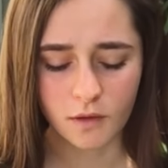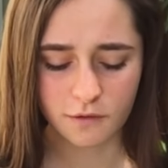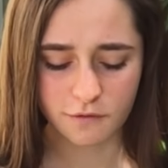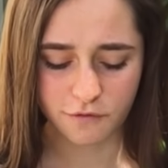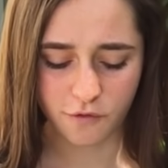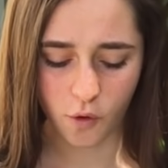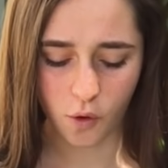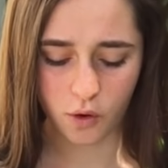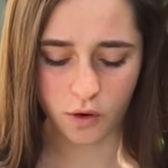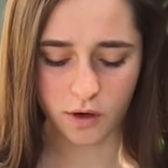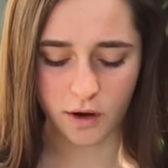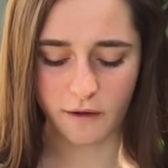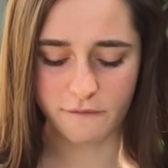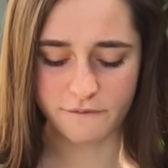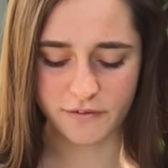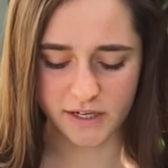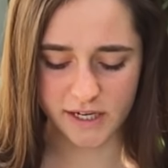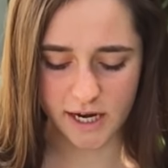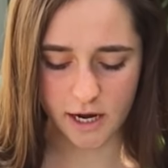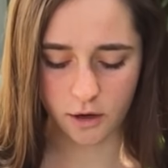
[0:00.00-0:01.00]
for
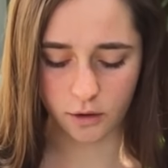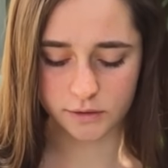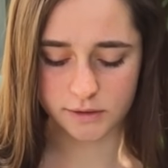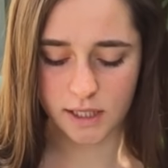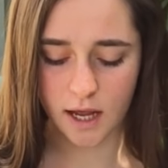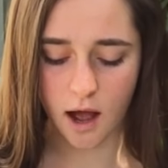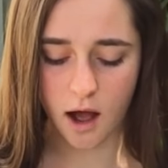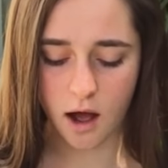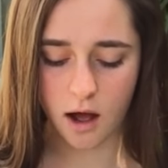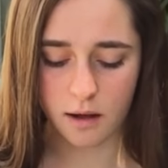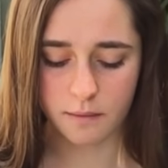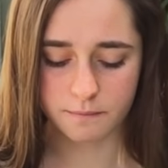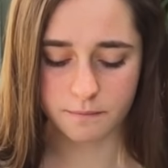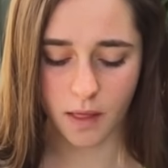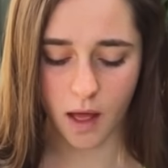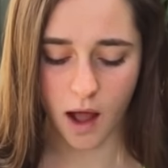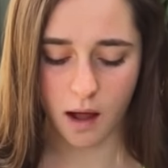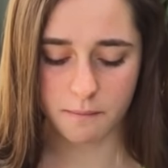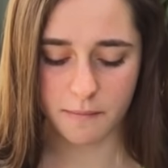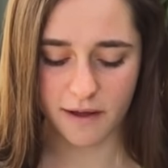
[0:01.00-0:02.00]
videos. Um,
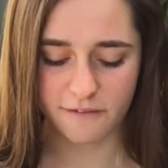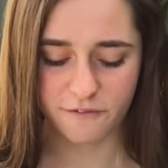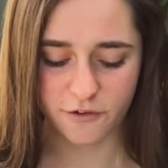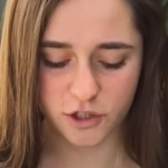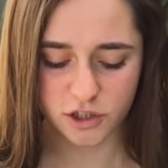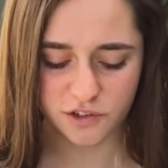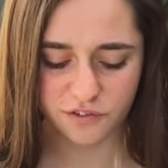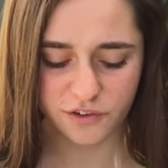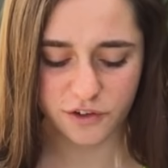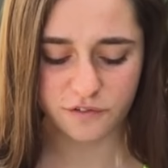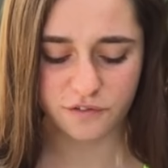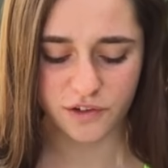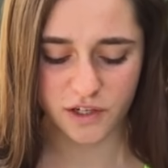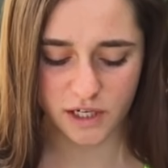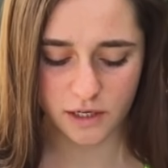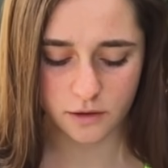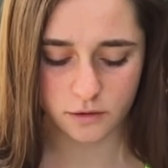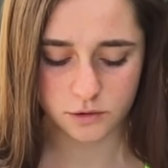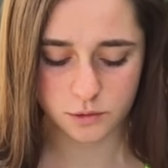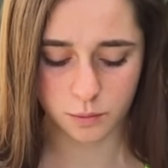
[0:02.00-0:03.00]
my first few
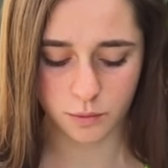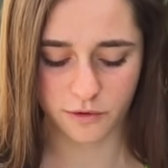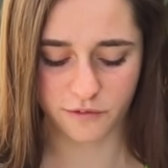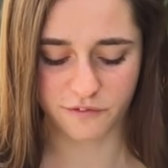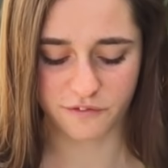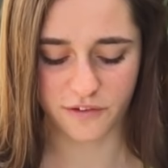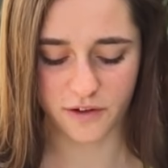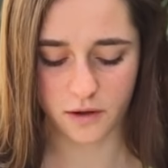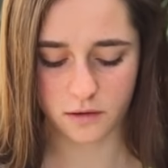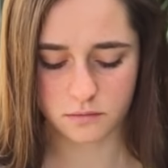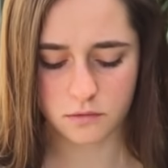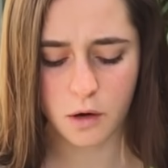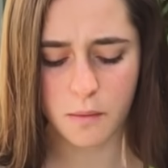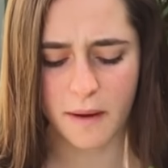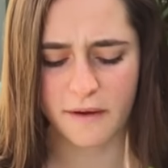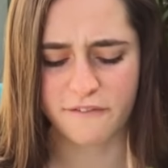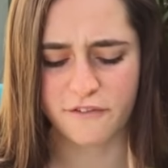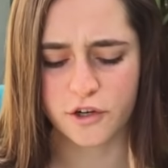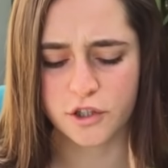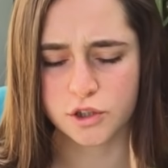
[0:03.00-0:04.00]
videos were, no,
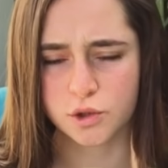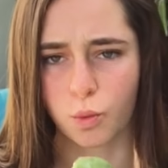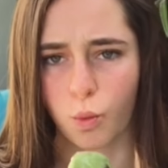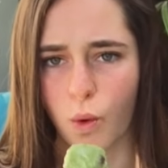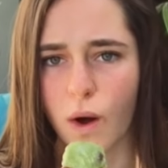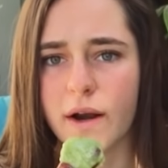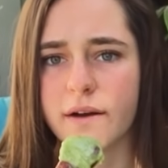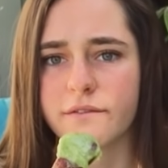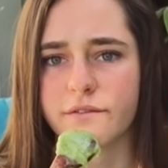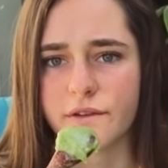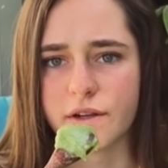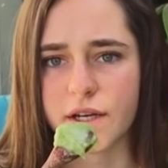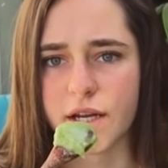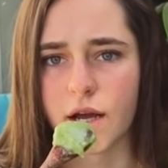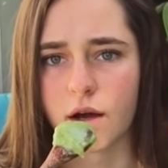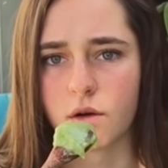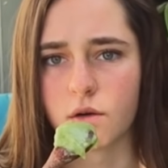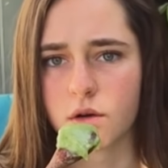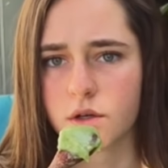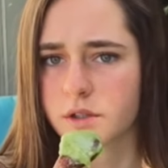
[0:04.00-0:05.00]
my first one
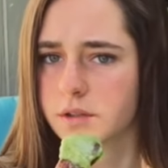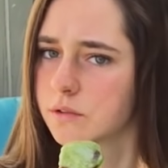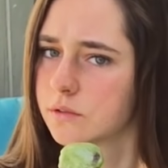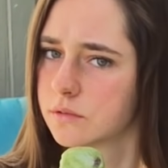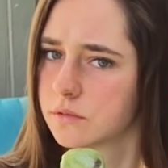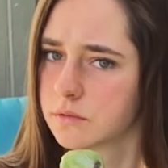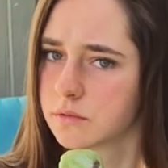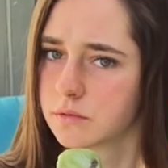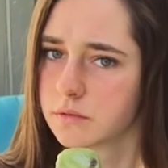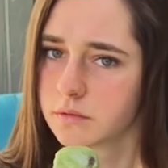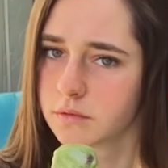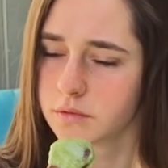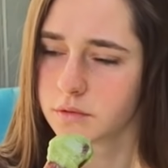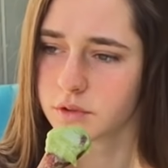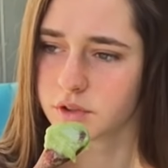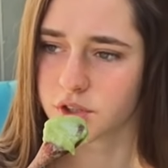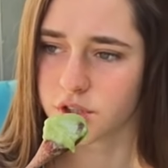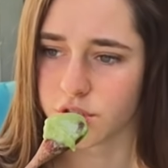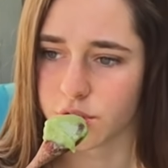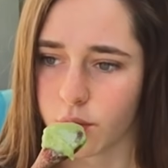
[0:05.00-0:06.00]
video or
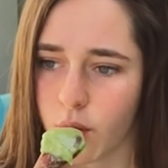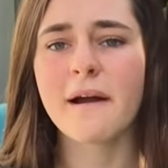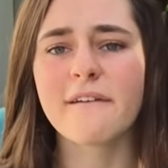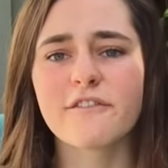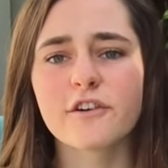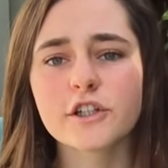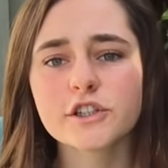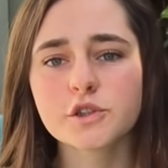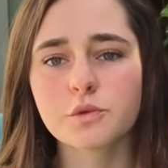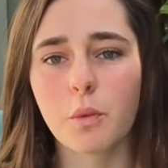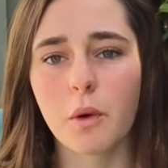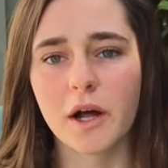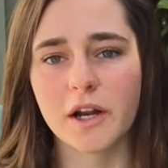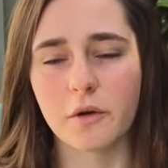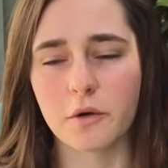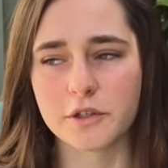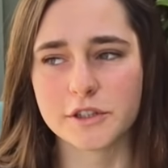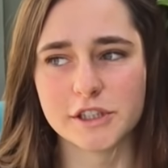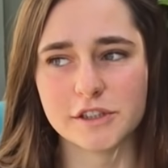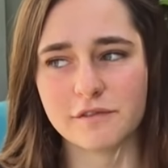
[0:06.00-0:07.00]
two. My first
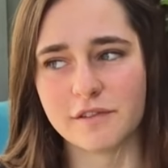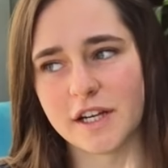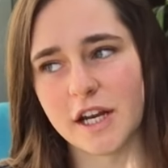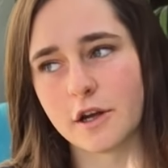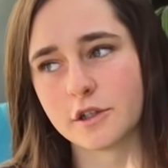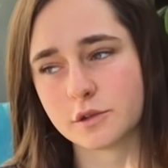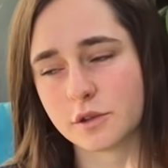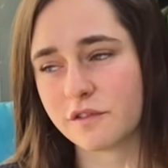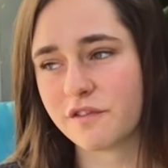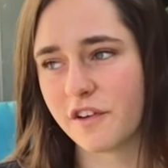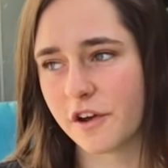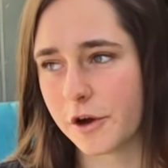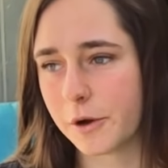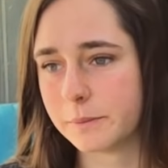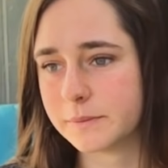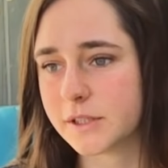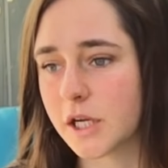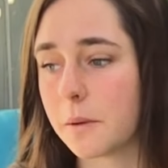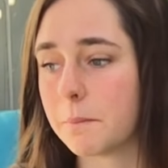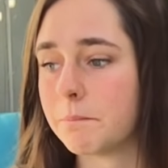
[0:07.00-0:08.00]
one or two videos were
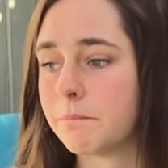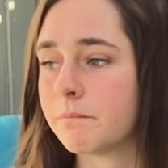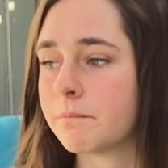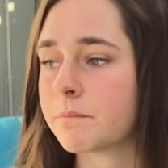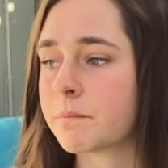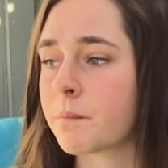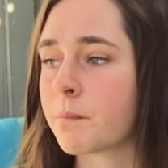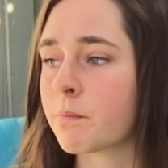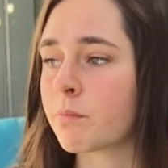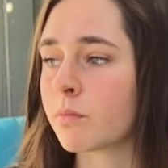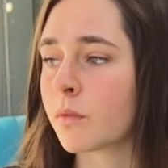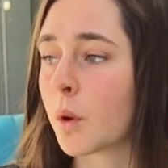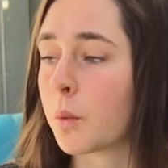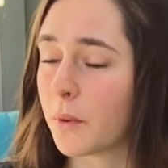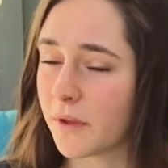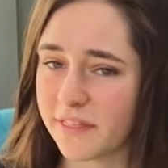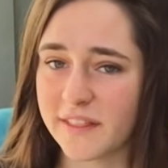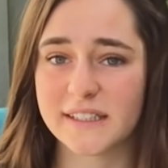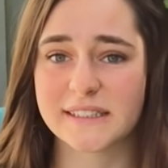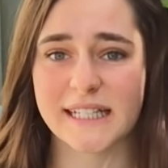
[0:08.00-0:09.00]
filmed
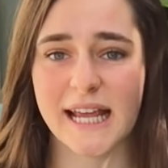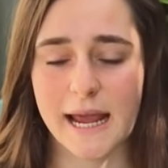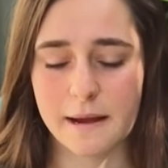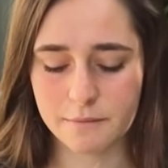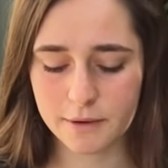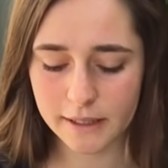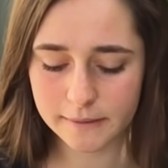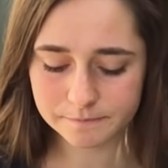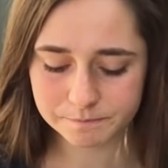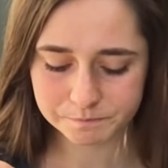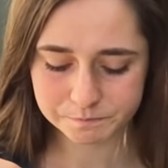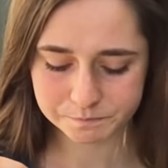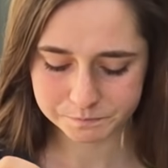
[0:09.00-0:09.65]
with this camera